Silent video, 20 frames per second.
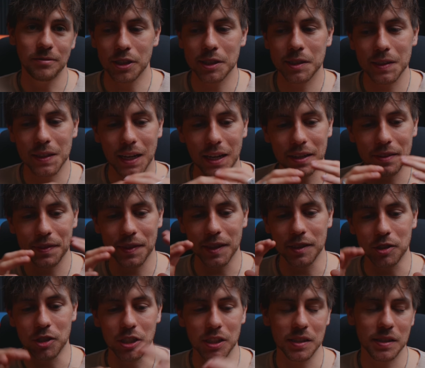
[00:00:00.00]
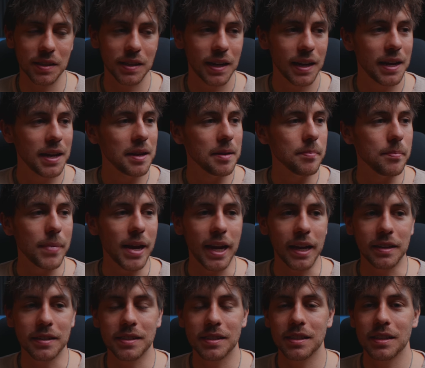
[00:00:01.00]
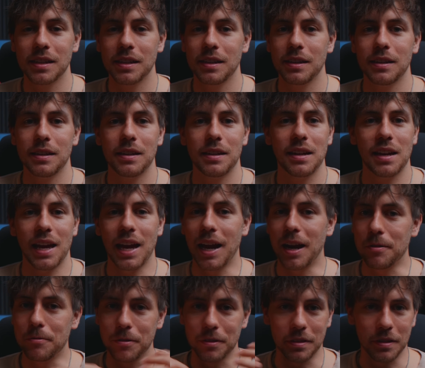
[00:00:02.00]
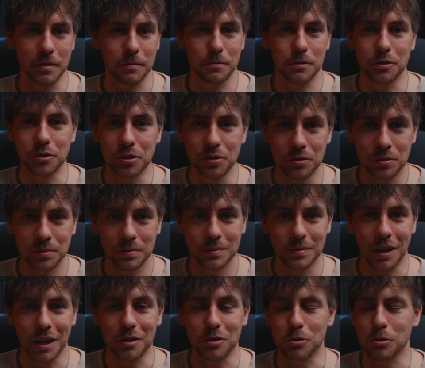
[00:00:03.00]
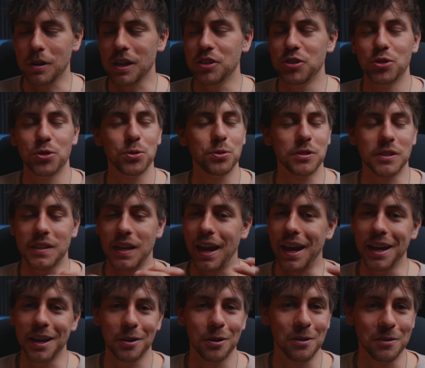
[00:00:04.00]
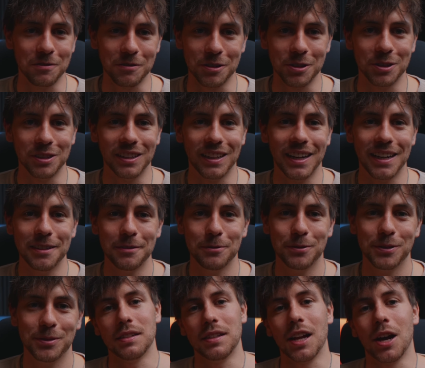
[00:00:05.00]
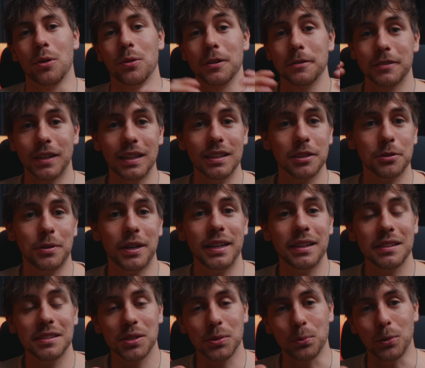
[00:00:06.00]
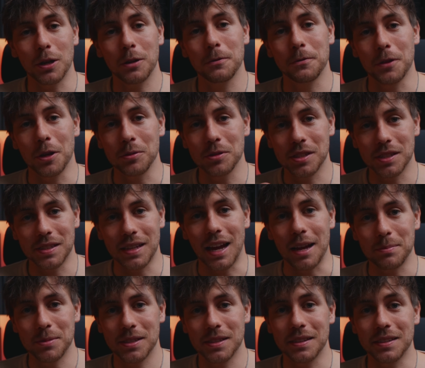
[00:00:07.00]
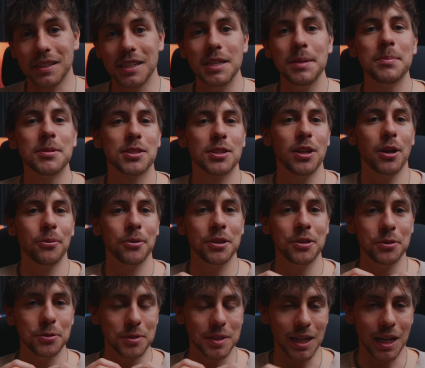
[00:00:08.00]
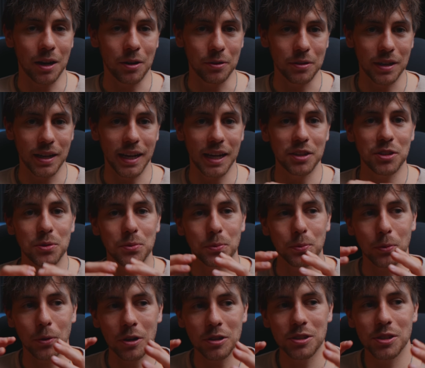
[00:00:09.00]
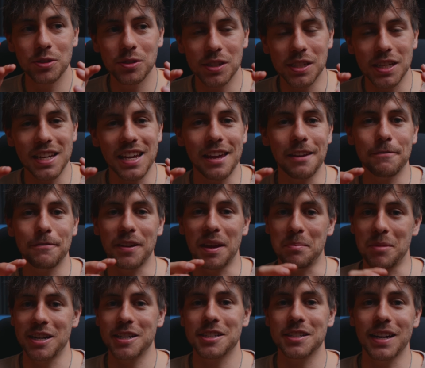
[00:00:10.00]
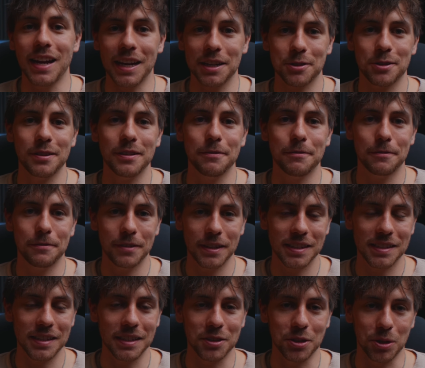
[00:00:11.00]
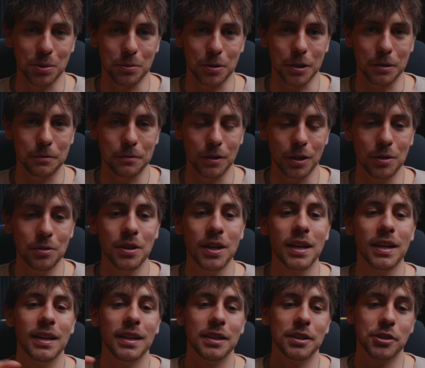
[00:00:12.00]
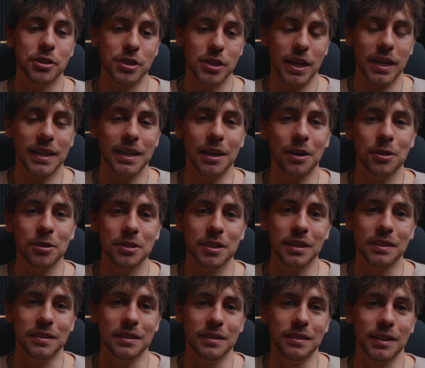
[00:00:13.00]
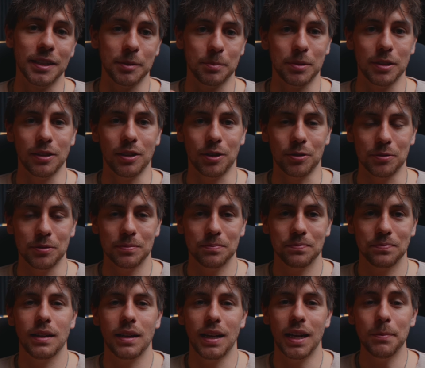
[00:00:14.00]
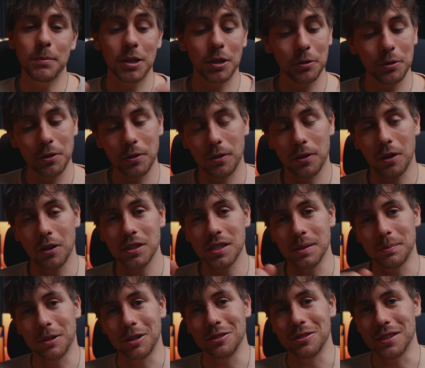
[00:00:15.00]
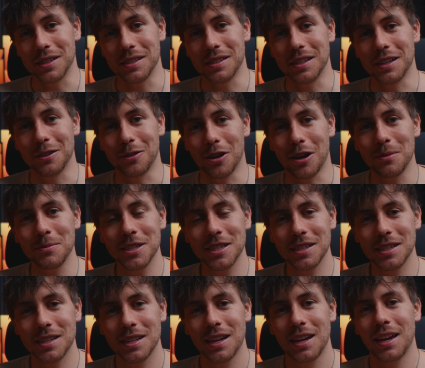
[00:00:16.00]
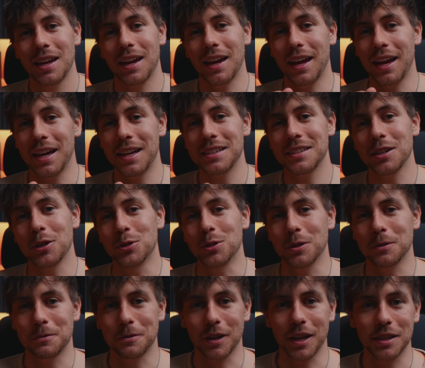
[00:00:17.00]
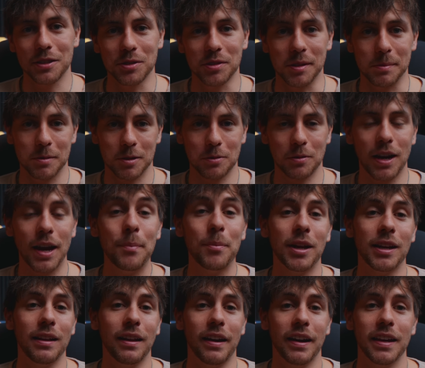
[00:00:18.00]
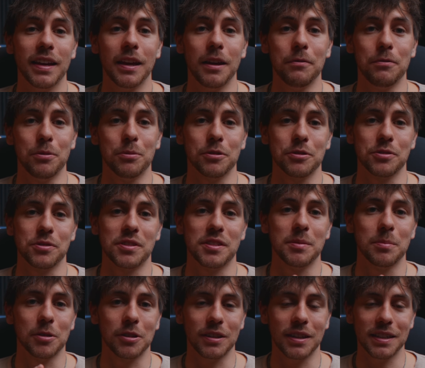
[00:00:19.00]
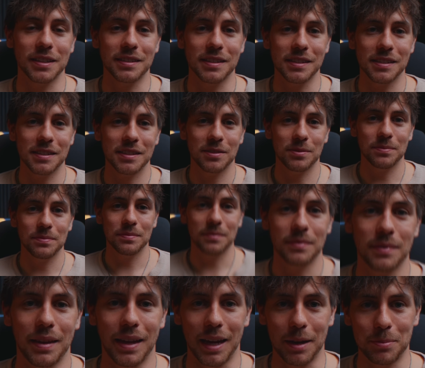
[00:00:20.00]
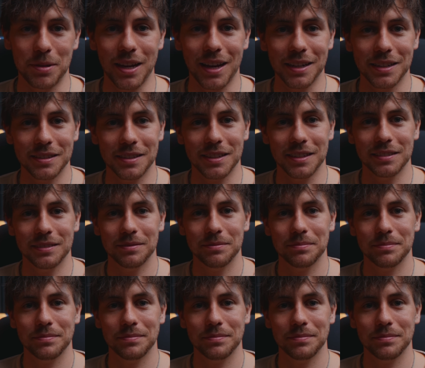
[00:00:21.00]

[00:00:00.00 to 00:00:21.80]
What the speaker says: Not the kind that just makes everything for you and tries to take over your life. Now, if color grading is one of those steps that keeps slowing you down and you want to see if Imagen actually fits into your workflow, check out the link below. Let me know your thoughts about this in the comments, and don't forget to subscribe and like if you want to see more like this. Happy editing.